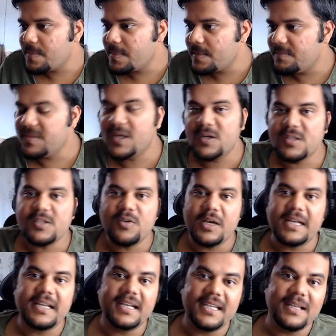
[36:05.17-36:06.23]
Because you are
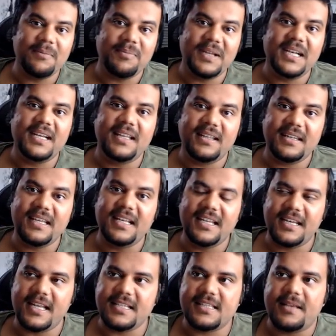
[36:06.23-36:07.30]
getting paid really
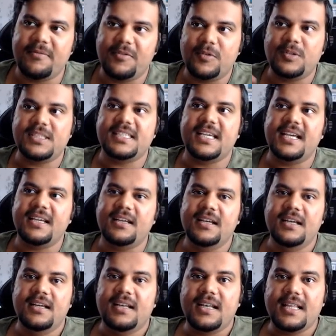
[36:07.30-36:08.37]
nice. If you check,
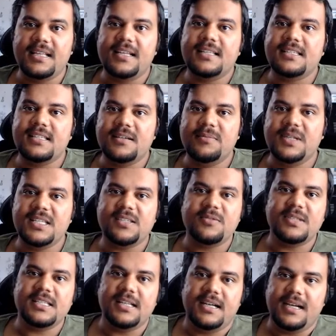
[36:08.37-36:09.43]
Netherlands, Germany,
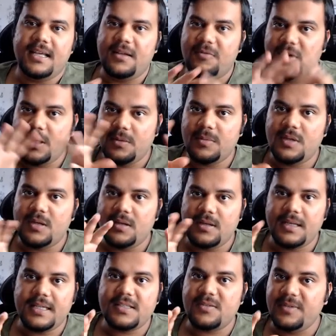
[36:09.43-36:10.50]
Switzerland are one of the,
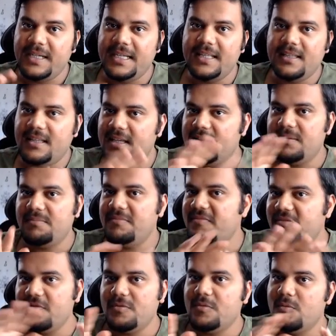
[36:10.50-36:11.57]
like Sweden, they're
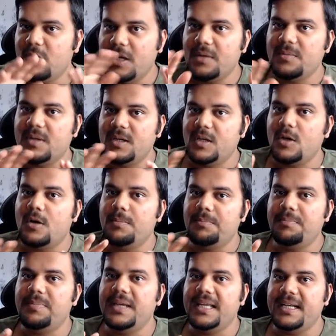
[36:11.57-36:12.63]
one of the
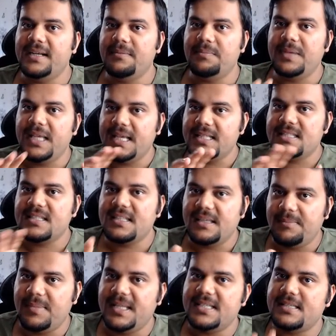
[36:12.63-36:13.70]
top paid
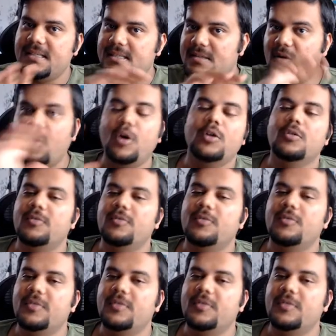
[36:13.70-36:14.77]
PhD places all over the
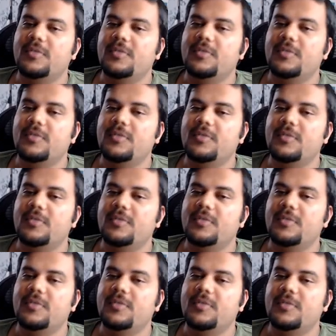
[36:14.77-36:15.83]
world.
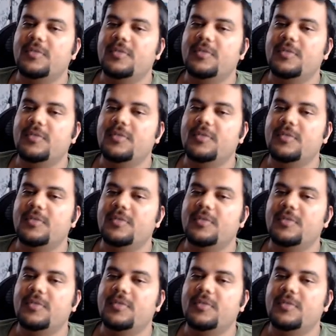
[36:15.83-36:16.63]
Quote me on that.